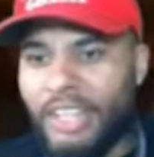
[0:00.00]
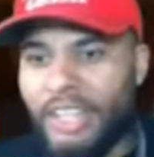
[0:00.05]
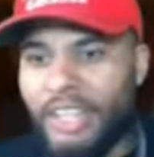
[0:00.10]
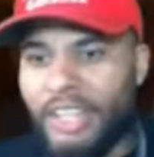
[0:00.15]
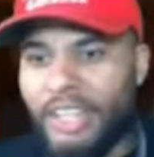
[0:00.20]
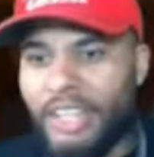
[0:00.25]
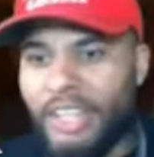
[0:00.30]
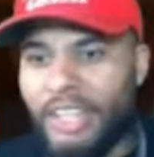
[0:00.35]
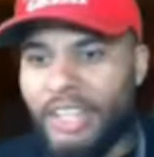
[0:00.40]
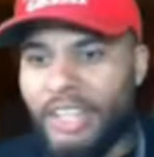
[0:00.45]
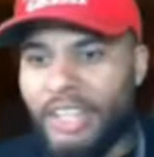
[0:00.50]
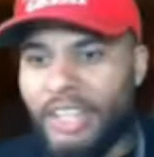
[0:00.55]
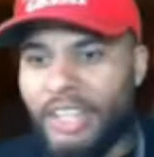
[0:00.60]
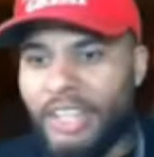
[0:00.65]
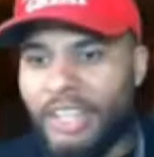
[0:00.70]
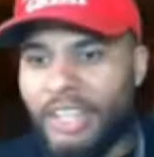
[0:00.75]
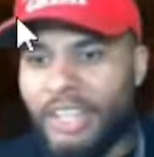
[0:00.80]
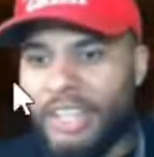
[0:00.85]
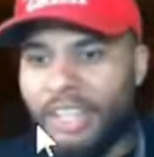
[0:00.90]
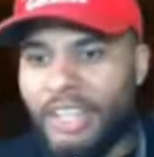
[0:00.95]

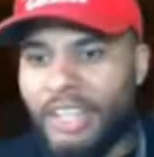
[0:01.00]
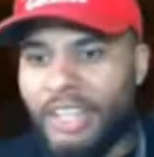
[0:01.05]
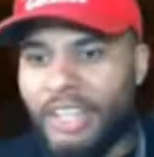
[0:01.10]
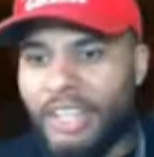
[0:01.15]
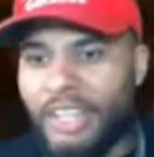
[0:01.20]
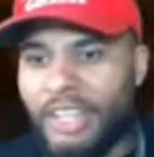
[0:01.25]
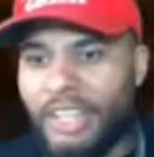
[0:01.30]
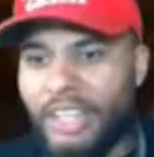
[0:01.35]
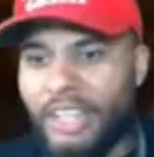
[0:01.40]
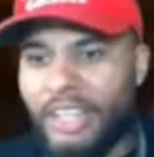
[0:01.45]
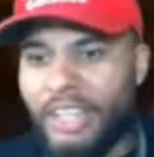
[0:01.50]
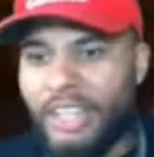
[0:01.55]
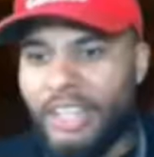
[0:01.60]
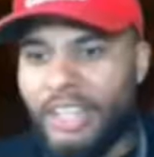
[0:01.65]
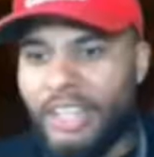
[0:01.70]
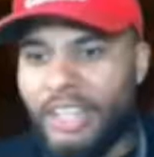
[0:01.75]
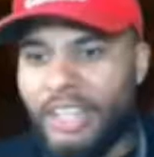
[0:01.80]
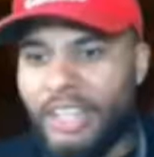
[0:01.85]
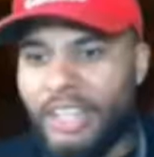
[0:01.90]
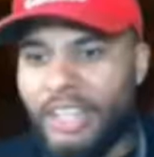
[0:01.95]

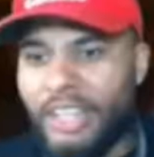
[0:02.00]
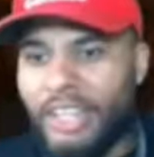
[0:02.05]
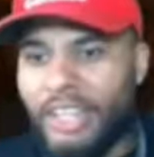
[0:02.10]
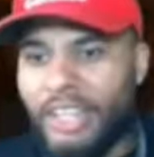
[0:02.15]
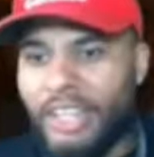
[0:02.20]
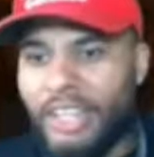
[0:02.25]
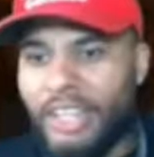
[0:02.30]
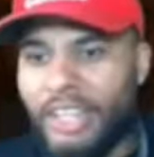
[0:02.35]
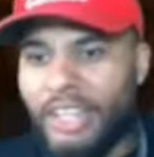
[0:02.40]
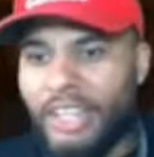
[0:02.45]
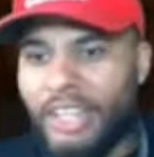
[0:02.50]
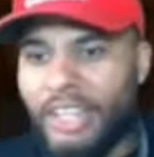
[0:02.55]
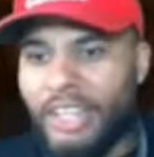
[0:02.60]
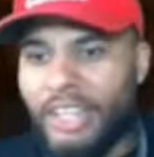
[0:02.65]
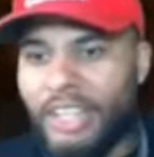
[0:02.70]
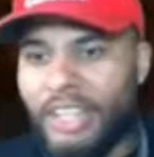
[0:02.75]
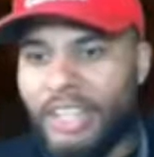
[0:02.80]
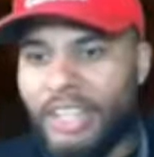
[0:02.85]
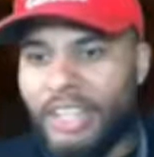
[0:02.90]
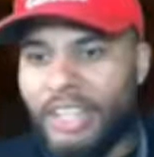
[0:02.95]

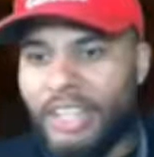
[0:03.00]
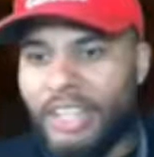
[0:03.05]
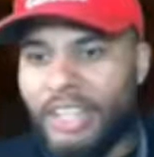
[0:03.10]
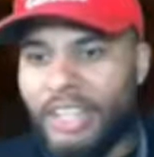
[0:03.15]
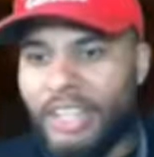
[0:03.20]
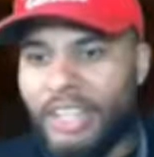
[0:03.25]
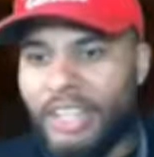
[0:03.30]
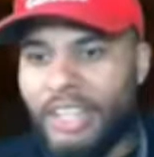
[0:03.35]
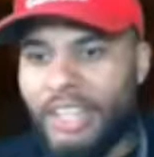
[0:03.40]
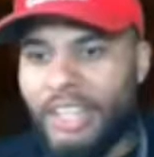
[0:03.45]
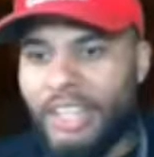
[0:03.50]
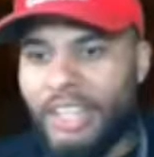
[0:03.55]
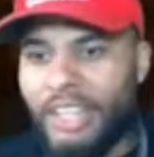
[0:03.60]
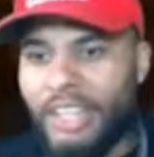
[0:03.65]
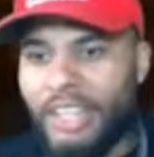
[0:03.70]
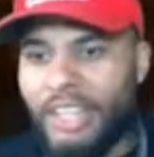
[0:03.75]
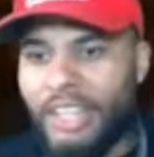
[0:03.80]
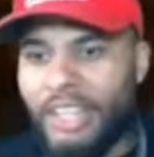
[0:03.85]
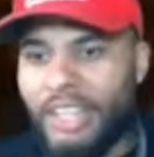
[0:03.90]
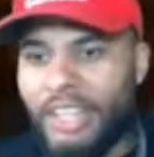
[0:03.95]

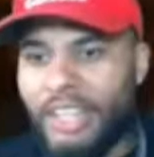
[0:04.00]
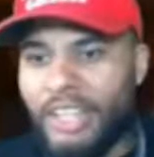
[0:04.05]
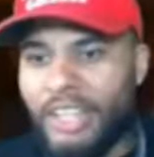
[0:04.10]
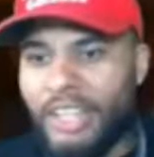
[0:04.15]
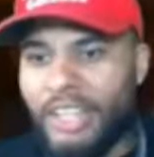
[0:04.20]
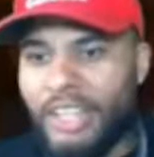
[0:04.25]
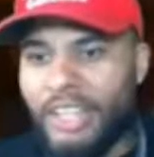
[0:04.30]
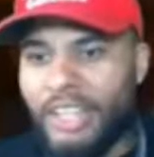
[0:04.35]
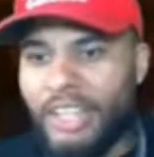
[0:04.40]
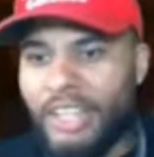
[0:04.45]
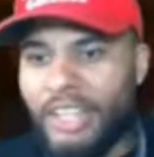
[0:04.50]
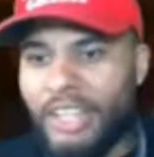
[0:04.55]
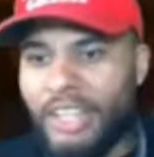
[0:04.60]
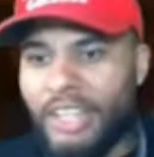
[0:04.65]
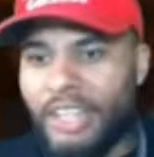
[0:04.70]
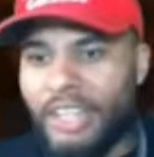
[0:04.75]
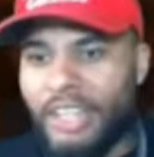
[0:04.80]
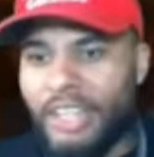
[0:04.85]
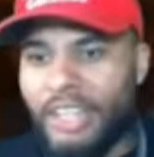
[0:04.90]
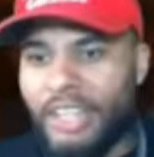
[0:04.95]

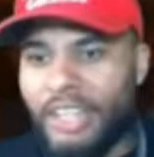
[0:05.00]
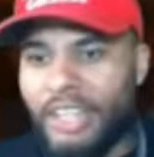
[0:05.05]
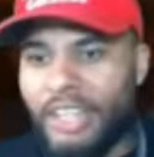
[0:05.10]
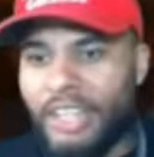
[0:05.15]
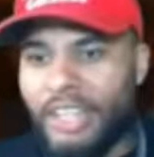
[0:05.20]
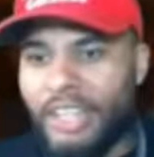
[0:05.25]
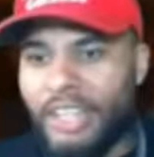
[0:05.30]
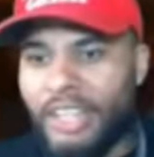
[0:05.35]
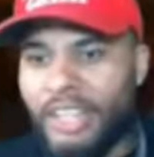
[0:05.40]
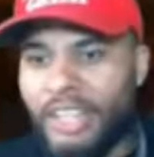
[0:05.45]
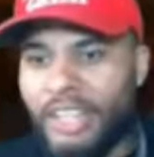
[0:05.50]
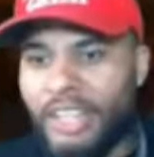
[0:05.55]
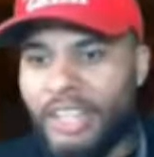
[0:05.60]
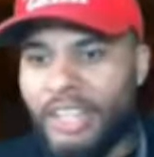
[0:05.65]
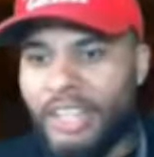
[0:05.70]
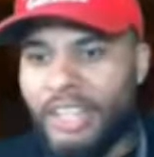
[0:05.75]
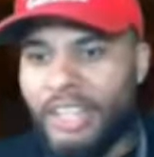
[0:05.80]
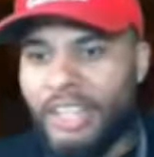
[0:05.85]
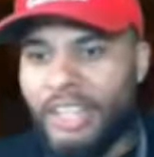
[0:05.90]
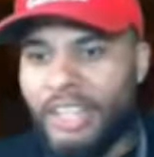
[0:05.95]

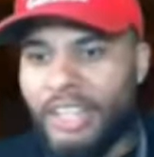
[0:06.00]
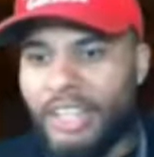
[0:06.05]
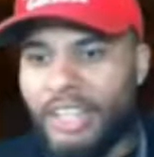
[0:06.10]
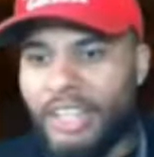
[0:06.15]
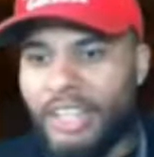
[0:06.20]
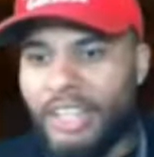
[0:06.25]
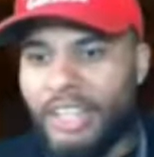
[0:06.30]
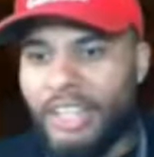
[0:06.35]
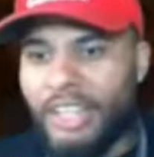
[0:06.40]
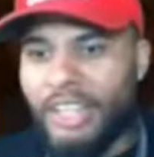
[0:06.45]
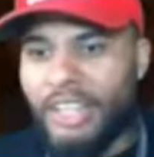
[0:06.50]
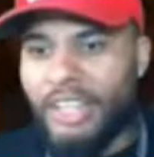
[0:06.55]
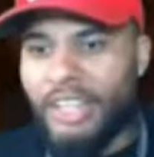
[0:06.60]
No words are spoken by the person on screen.